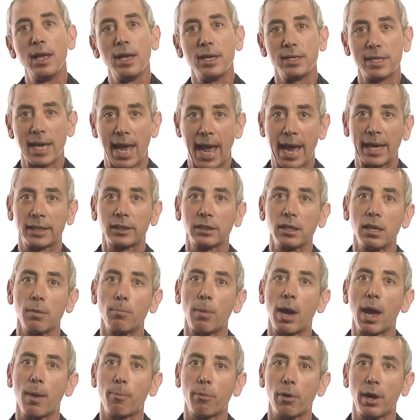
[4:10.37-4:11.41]
is actually a
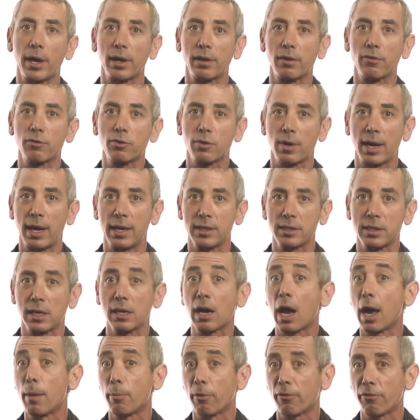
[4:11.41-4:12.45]
byproduct of transient
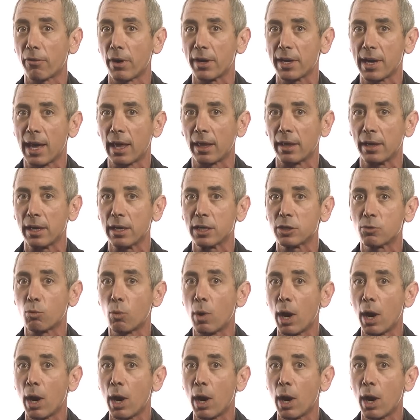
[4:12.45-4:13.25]
hypofrontality as